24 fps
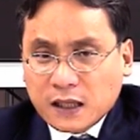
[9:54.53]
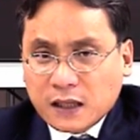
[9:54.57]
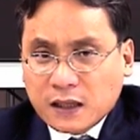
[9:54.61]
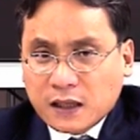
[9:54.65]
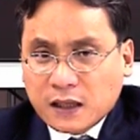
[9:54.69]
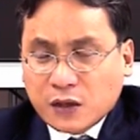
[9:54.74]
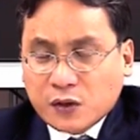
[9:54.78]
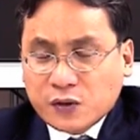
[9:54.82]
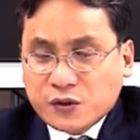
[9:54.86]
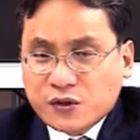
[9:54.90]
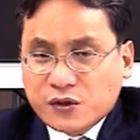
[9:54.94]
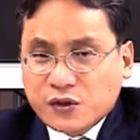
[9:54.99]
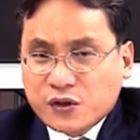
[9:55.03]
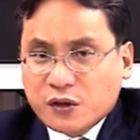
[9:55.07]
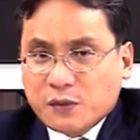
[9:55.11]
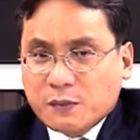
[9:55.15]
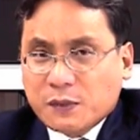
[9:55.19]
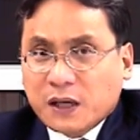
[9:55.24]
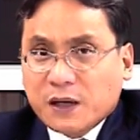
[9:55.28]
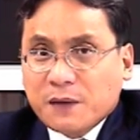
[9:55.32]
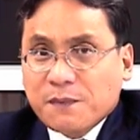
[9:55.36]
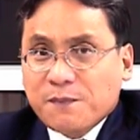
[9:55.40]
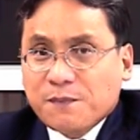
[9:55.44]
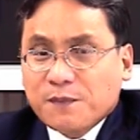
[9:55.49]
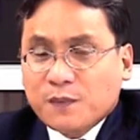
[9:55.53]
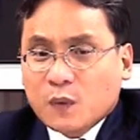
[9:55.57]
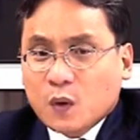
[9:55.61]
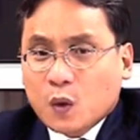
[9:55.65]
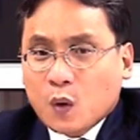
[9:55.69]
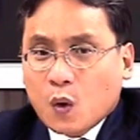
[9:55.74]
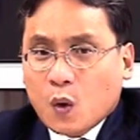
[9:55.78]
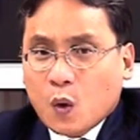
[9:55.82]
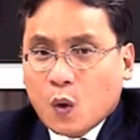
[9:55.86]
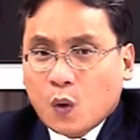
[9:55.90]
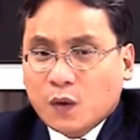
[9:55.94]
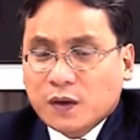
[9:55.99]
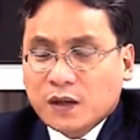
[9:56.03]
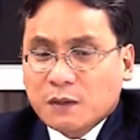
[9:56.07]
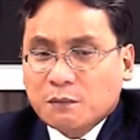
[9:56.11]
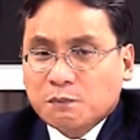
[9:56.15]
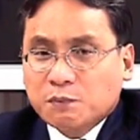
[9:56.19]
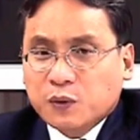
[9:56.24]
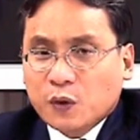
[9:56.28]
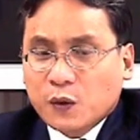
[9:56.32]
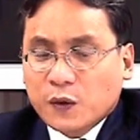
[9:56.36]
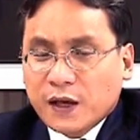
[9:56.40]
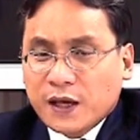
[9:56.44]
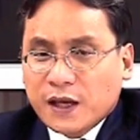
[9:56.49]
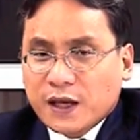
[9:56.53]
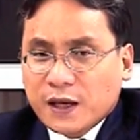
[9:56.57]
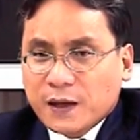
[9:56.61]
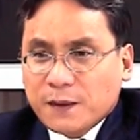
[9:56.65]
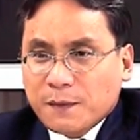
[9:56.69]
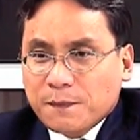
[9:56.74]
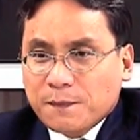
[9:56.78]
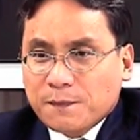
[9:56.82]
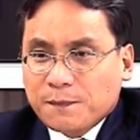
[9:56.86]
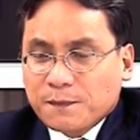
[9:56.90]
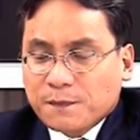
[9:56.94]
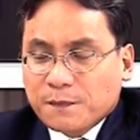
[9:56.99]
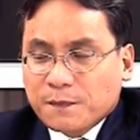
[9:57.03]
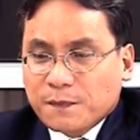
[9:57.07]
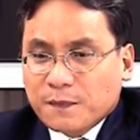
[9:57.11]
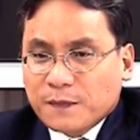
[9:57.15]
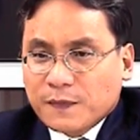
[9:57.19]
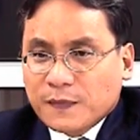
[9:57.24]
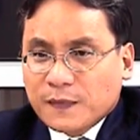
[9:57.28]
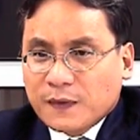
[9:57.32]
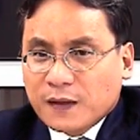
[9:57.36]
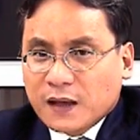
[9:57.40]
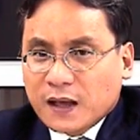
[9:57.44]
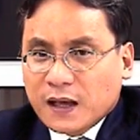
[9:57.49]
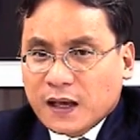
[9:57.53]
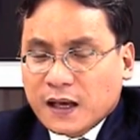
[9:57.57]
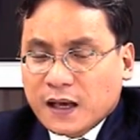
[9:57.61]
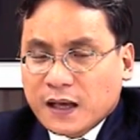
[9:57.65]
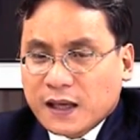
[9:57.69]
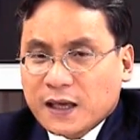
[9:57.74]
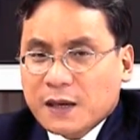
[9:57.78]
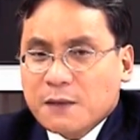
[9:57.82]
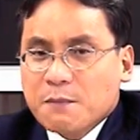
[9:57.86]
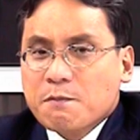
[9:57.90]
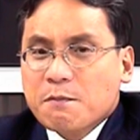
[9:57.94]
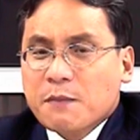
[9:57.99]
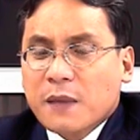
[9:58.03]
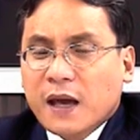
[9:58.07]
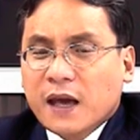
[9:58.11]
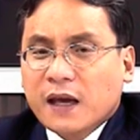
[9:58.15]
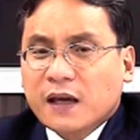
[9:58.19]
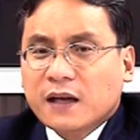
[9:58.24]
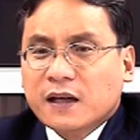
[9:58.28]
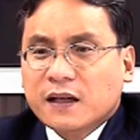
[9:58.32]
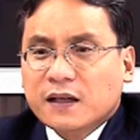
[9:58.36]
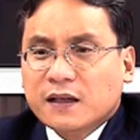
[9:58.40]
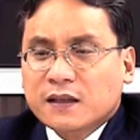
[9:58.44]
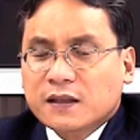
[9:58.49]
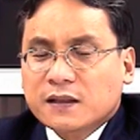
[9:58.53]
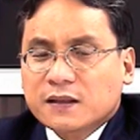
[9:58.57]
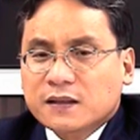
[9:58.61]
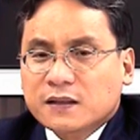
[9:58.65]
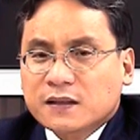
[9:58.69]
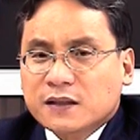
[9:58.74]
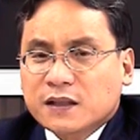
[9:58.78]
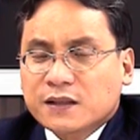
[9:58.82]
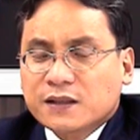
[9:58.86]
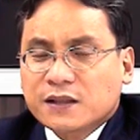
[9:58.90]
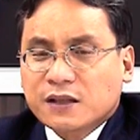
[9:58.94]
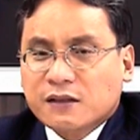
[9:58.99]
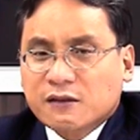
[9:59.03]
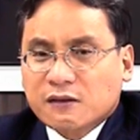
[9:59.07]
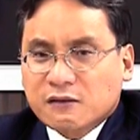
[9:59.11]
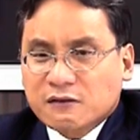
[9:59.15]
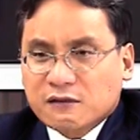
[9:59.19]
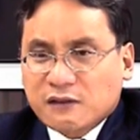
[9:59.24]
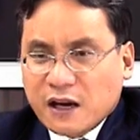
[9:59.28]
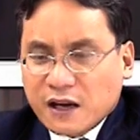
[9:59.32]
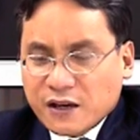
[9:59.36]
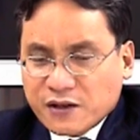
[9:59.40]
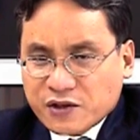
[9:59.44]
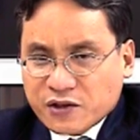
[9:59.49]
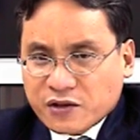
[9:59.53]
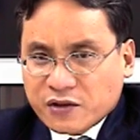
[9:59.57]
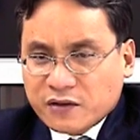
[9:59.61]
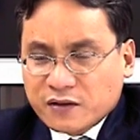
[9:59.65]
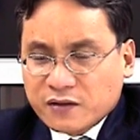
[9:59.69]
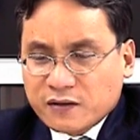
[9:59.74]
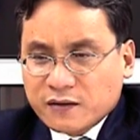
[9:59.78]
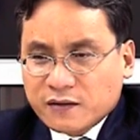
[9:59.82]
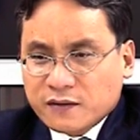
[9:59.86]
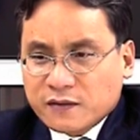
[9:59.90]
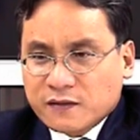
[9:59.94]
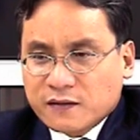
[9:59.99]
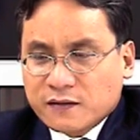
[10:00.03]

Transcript: the consumer or the employee can make a declaration